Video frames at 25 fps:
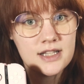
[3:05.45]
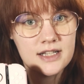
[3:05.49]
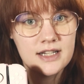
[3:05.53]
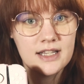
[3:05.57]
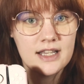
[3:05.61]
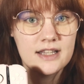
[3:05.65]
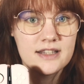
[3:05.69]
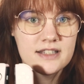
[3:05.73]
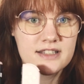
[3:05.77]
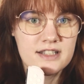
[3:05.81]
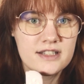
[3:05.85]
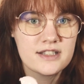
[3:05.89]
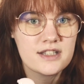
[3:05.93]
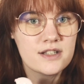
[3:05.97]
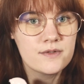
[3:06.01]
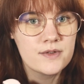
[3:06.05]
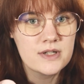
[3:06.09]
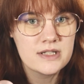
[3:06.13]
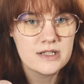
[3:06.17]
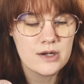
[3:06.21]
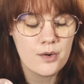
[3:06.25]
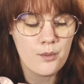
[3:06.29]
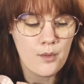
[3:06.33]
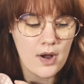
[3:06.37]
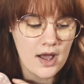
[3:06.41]
And again, this is the
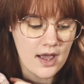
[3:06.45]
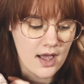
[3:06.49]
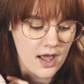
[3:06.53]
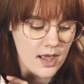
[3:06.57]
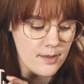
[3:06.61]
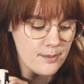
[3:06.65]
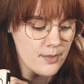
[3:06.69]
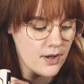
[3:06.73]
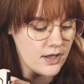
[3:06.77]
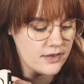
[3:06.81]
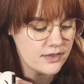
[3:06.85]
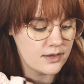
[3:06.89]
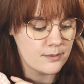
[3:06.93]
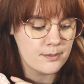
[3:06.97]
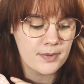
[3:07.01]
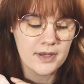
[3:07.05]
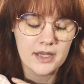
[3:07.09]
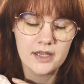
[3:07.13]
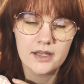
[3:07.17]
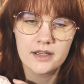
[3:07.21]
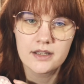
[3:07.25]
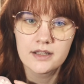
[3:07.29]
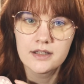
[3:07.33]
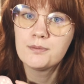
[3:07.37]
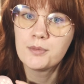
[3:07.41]
reason why I bought the
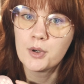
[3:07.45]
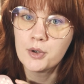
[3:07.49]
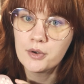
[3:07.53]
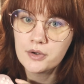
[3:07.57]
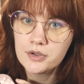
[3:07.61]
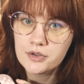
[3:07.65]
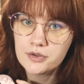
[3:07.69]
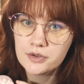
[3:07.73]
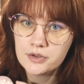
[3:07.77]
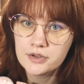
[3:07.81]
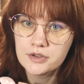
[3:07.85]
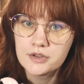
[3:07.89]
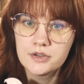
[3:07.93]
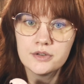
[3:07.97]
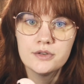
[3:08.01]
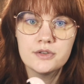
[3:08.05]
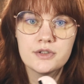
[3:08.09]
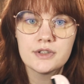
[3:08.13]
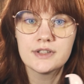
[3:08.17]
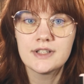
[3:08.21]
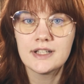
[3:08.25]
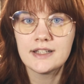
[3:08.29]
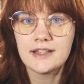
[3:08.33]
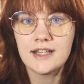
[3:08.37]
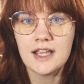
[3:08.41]
pink Pro controller too,
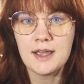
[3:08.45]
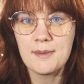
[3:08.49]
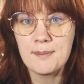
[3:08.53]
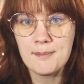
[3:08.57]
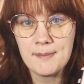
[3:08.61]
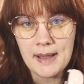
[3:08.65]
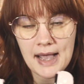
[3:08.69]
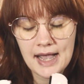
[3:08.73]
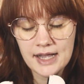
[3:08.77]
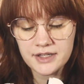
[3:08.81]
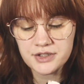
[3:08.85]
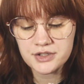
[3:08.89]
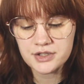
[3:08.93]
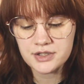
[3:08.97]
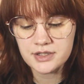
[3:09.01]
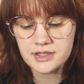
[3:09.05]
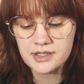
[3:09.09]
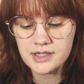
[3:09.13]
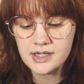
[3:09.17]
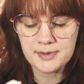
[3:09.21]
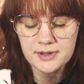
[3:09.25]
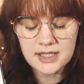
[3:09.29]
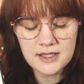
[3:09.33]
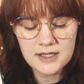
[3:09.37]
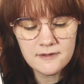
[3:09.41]
so that they
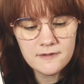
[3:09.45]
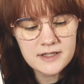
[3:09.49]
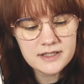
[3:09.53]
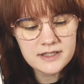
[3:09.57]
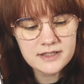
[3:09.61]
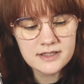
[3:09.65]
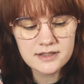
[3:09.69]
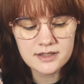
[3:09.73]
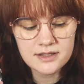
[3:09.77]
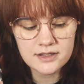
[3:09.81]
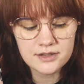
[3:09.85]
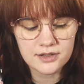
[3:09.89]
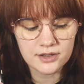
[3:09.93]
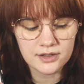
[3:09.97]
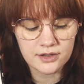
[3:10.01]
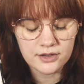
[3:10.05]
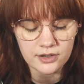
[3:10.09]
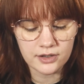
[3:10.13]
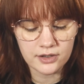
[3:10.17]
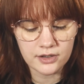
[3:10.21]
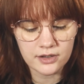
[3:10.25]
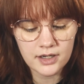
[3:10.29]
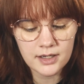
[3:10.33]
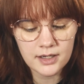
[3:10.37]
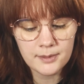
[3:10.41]
matched. I believe this is the
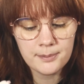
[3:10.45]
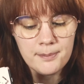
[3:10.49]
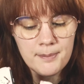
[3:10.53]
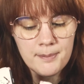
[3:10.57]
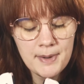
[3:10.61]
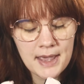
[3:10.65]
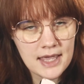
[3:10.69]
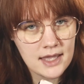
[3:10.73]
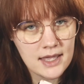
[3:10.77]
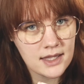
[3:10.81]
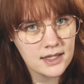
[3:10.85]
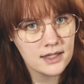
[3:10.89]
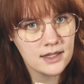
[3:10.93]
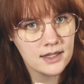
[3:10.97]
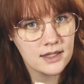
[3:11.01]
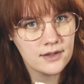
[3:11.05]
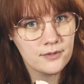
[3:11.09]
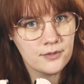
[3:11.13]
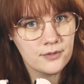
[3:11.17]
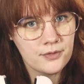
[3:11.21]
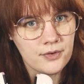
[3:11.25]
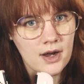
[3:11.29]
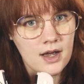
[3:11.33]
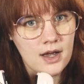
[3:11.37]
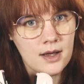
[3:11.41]
Sakura pink
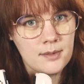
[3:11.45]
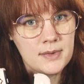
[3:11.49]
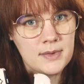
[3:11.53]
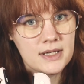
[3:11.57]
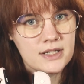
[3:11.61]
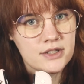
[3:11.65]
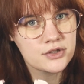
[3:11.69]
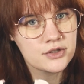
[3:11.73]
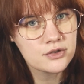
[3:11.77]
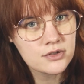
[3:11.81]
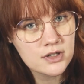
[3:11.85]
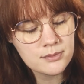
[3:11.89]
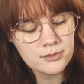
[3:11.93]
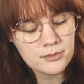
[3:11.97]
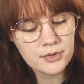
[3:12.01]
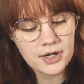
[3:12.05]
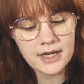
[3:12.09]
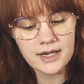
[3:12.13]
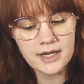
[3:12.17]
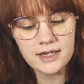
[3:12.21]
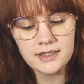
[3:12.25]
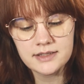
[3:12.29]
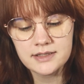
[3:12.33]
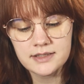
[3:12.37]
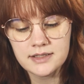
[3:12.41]
from Extreme
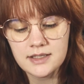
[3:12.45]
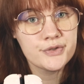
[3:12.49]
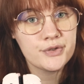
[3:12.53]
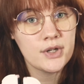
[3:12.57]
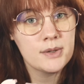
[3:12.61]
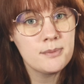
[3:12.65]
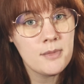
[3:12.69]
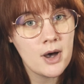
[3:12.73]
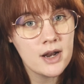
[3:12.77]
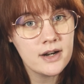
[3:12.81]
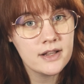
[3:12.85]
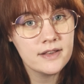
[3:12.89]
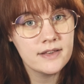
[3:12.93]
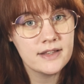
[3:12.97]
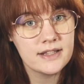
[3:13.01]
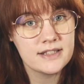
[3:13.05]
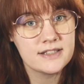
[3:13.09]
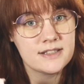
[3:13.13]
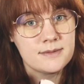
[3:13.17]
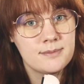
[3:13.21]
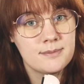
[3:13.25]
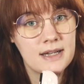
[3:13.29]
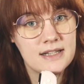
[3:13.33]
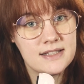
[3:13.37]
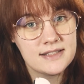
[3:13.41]
Rate. So I modded
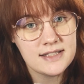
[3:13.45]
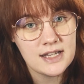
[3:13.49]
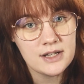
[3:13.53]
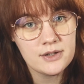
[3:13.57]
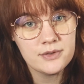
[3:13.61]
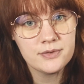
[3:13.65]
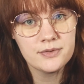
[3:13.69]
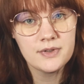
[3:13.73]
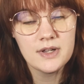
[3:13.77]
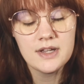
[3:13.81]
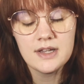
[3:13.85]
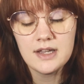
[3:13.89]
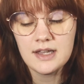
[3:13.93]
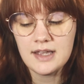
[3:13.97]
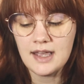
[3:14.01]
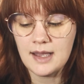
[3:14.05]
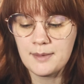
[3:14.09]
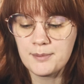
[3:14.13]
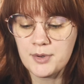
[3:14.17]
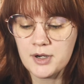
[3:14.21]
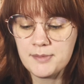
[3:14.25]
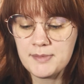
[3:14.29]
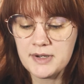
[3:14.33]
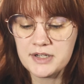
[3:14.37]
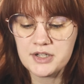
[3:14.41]
this myself,
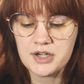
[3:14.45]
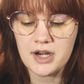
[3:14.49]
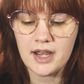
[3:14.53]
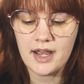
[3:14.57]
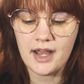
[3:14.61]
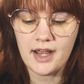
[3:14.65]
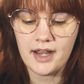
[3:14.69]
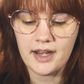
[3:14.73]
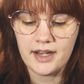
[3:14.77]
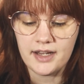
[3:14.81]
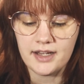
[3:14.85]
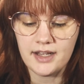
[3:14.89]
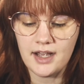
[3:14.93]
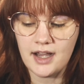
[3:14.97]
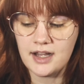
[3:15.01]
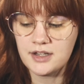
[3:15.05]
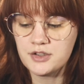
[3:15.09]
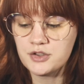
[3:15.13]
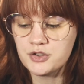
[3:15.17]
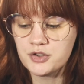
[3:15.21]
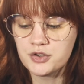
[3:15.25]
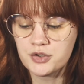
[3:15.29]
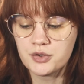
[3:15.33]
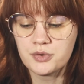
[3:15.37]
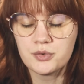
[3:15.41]
and pretty much I
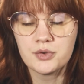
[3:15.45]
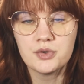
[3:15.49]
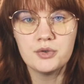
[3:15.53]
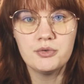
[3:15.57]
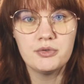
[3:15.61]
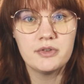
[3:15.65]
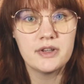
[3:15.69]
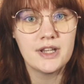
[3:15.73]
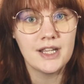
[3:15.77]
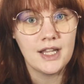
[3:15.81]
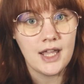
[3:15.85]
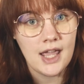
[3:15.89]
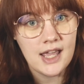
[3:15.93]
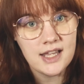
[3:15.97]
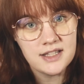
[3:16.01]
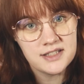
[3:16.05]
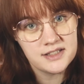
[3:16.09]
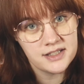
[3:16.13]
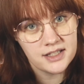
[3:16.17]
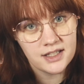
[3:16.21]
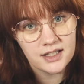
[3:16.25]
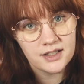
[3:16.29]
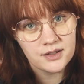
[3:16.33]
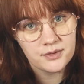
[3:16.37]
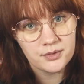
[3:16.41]
unscrewed the
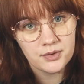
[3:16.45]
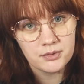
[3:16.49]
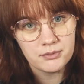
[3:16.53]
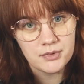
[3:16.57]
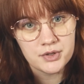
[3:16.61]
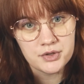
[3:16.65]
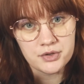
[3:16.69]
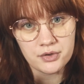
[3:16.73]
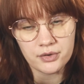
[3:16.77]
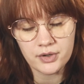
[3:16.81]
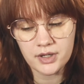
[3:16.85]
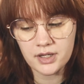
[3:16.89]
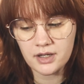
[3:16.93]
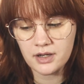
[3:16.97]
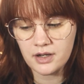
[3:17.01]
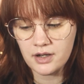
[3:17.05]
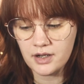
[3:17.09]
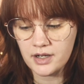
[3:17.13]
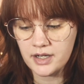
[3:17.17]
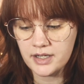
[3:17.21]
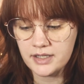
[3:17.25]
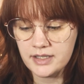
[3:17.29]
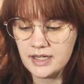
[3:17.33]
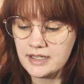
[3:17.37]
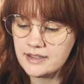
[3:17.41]
casing from the
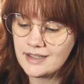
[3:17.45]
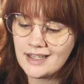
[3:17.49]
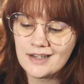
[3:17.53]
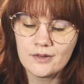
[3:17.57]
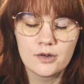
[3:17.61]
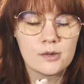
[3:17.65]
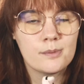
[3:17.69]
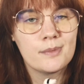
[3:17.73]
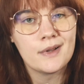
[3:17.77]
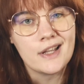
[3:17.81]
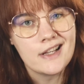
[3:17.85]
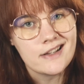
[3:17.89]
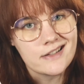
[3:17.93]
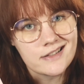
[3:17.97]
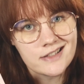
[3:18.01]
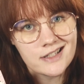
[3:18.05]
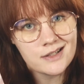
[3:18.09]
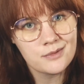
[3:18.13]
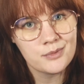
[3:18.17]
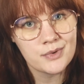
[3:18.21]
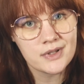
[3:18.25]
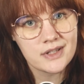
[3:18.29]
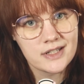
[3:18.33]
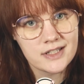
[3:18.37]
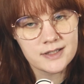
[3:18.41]
Joy-Con and like replaced
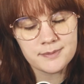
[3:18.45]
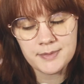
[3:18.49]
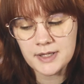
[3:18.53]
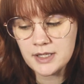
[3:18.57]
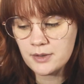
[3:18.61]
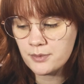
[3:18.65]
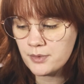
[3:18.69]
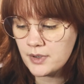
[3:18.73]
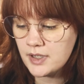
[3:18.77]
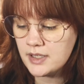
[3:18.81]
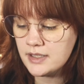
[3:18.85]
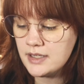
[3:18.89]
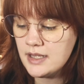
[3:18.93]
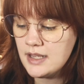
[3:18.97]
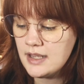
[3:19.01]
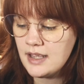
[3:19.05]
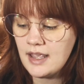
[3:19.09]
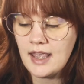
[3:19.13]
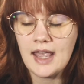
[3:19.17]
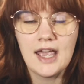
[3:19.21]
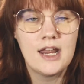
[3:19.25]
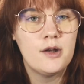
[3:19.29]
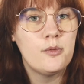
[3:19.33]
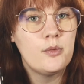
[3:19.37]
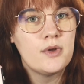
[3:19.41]
it with this pink one
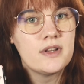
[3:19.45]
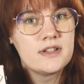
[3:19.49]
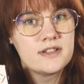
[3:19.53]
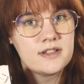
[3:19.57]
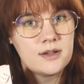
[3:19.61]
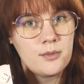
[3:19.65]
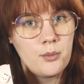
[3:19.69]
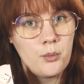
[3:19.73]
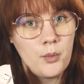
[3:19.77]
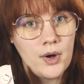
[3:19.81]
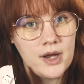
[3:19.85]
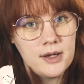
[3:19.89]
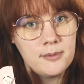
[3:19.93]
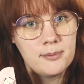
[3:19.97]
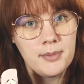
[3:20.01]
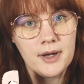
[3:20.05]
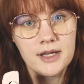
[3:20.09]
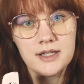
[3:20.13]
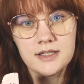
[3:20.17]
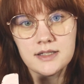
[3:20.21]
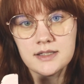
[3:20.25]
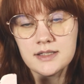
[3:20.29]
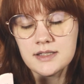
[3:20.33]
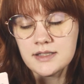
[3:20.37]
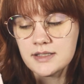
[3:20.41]
and with some white
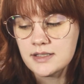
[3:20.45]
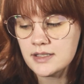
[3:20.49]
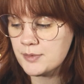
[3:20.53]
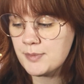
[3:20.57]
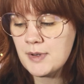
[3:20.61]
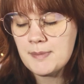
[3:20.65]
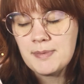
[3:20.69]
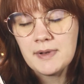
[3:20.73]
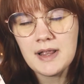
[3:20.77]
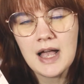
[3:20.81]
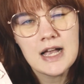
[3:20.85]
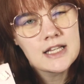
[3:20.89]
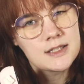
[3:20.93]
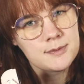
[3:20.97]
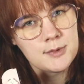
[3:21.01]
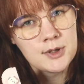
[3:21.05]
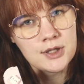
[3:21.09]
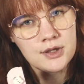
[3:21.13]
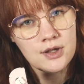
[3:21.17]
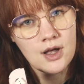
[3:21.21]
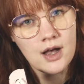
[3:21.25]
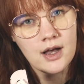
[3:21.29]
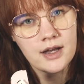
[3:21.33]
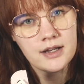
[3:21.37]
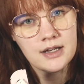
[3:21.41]
buttons. So people ask me
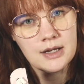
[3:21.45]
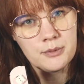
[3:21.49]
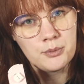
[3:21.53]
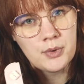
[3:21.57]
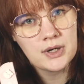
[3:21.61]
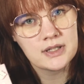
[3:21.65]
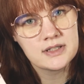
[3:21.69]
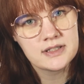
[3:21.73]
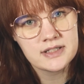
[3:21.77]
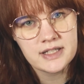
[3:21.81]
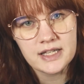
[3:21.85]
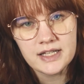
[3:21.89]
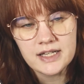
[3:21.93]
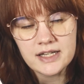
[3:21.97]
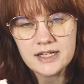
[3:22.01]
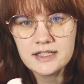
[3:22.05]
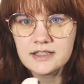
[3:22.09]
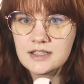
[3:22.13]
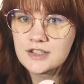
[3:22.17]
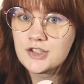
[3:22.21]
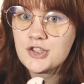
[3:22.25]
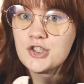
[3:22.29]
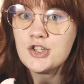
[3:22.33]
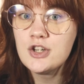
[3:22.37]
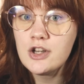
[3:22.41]
a lot what skin it
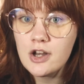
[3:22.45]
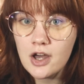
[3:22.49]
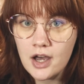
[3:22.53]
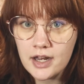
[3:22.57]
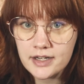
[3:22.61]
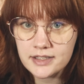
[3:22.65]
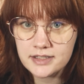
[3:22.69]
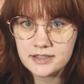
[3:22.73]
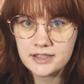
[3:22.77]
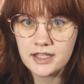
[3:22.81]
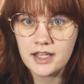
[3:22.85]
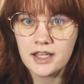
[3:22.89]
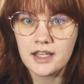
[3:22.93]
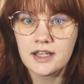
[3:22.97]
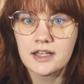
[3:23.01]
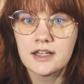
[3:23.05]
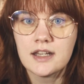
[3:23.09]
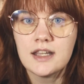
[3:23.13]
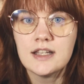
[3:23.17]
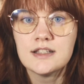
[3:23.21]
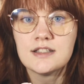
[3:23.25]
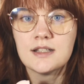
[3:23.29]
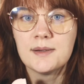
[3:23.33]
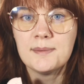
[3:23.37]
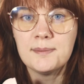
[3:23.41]
is. It's not a skin,
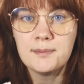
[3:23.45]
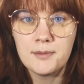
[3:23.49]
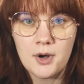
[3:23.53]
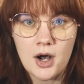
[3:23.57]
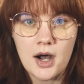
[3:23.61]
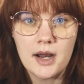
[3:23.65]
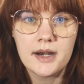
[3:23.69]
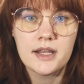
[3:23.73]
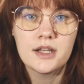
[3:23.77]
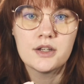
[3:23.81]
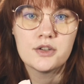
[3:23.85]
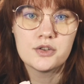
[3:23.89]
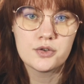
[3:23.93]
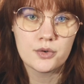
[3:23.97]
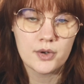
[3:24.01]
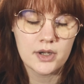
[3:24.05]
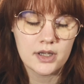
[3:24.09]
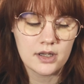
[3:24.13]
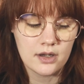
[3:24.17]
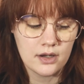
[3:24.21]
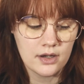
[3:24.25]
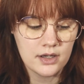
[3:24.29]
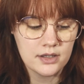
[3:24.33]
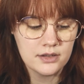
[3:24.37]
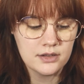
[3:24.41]
it's a modded
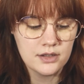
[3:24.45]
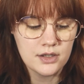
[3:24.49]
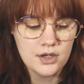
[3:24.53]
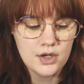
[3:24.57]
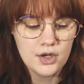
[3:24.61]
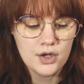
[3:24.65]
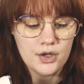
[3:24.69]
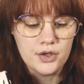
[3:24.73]
Joy-Con.